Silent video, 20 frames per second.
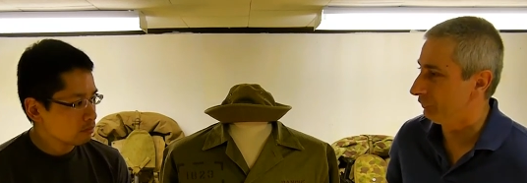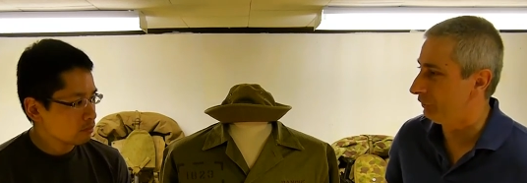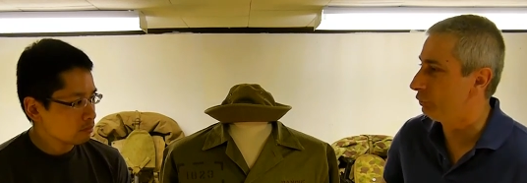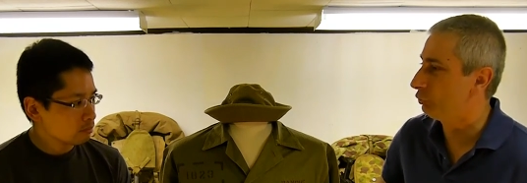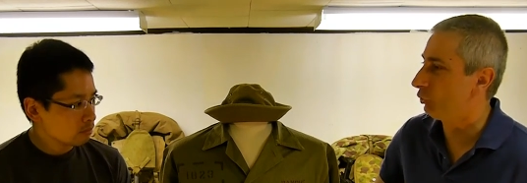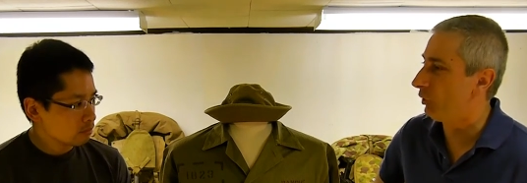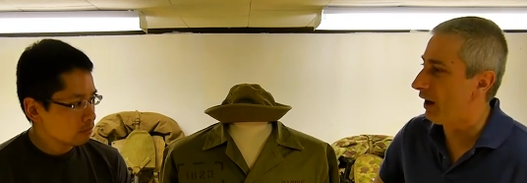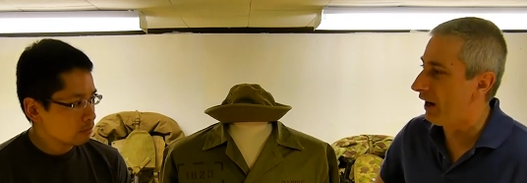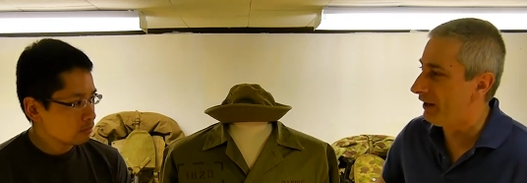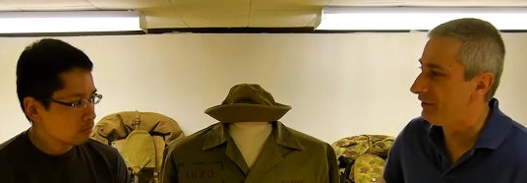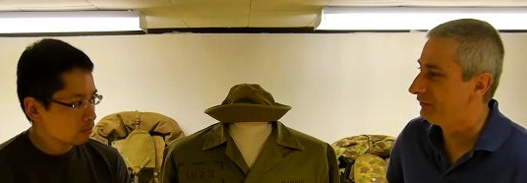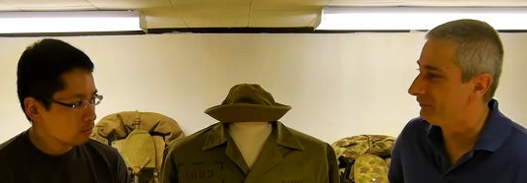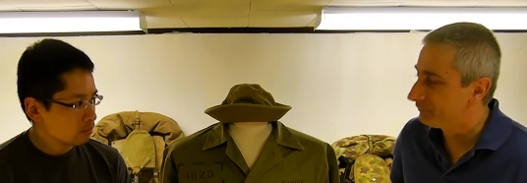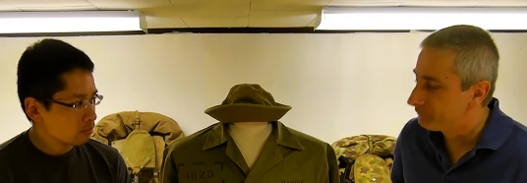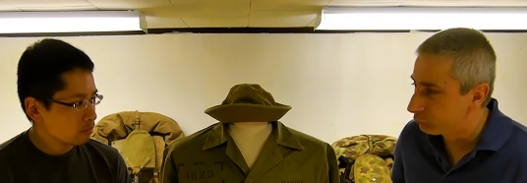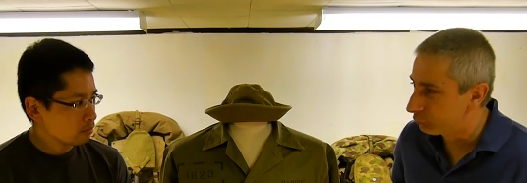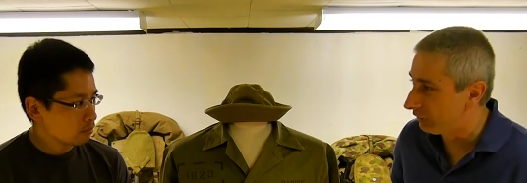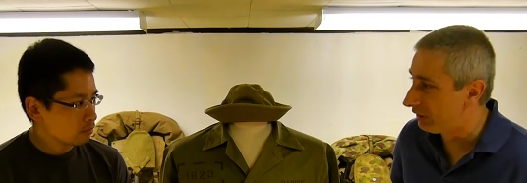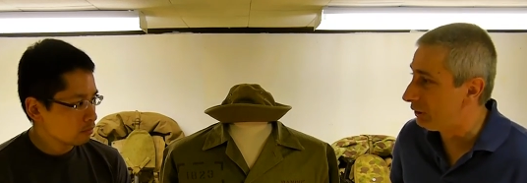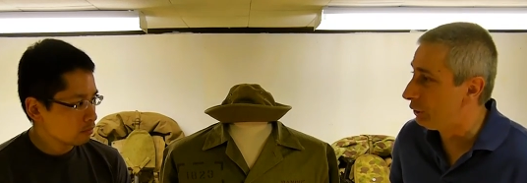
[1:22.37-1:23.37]
Speaker 1: It dries
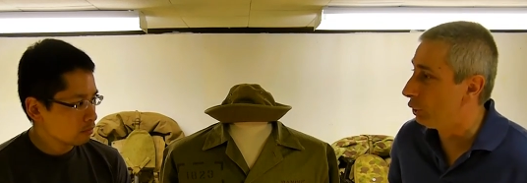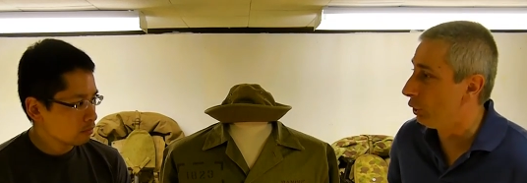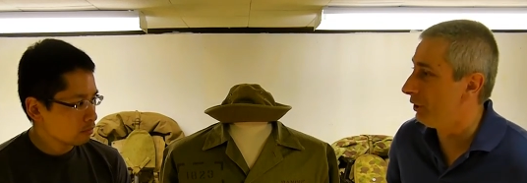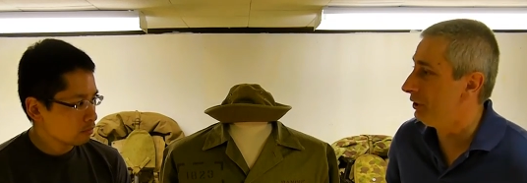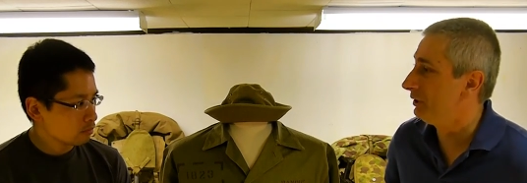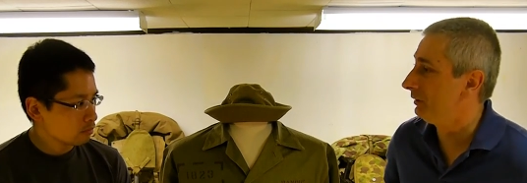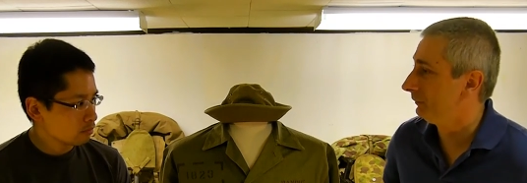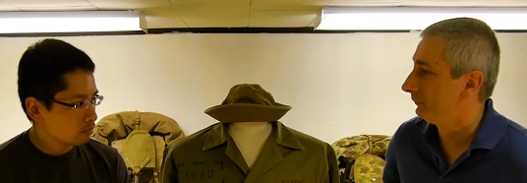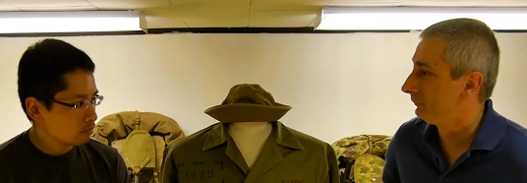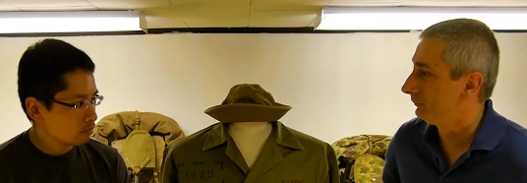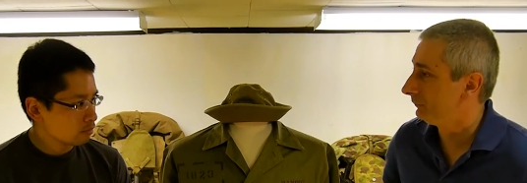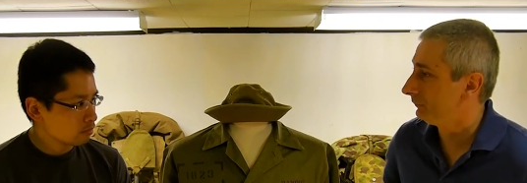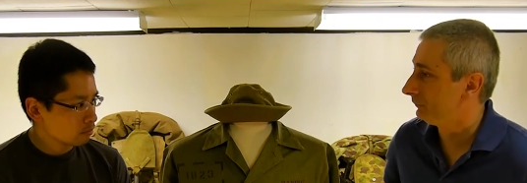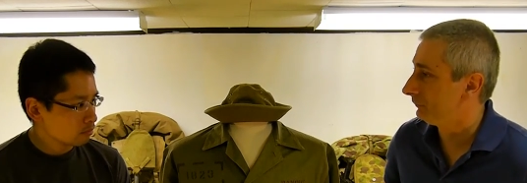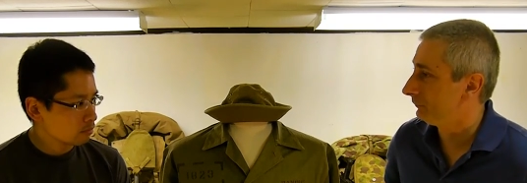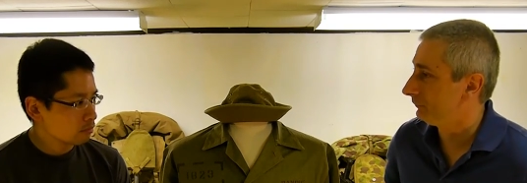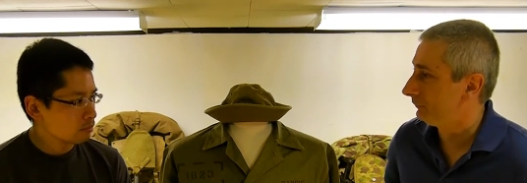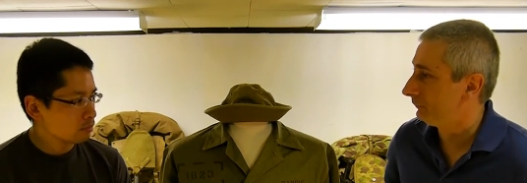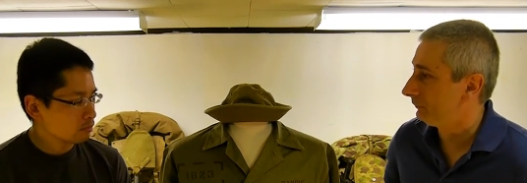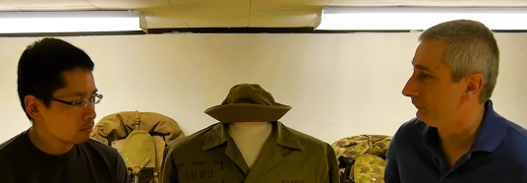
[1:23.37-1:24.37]
pretty good.
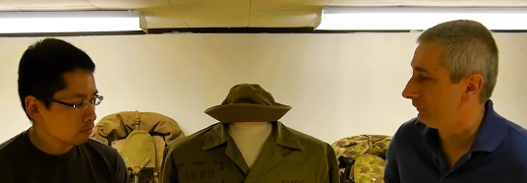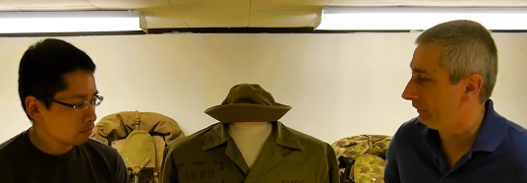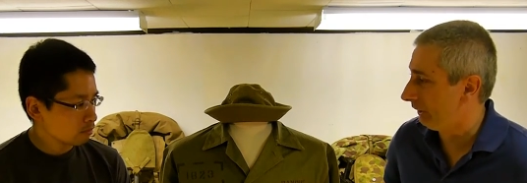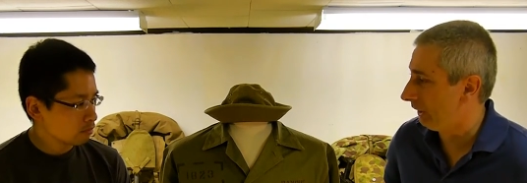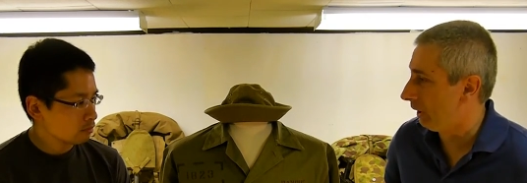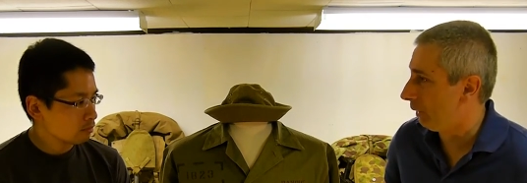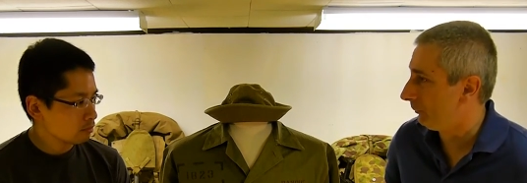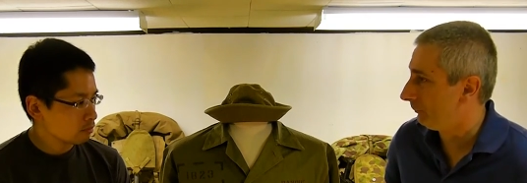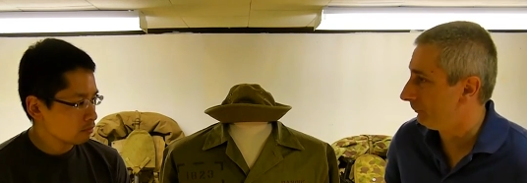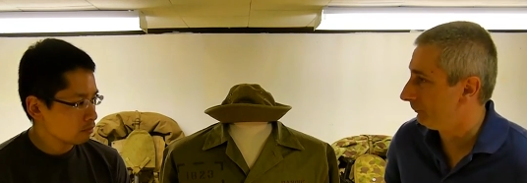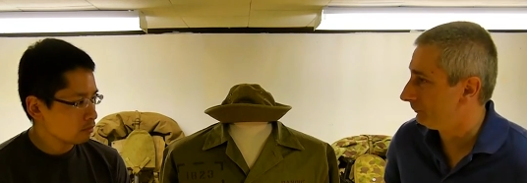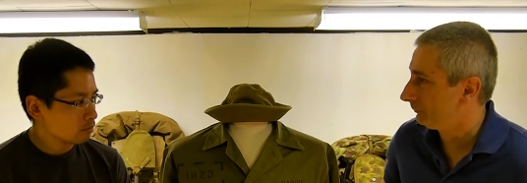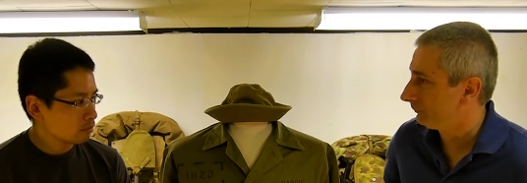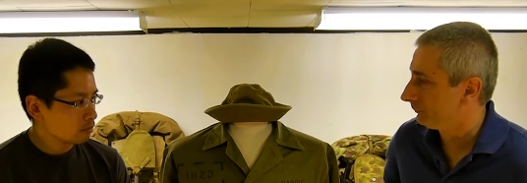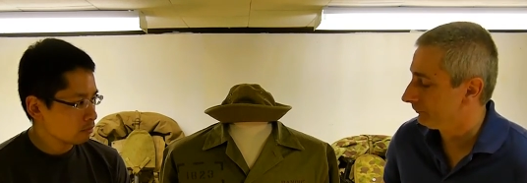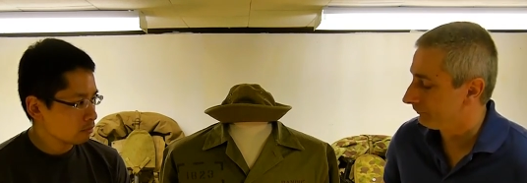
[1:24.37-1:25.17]
You know.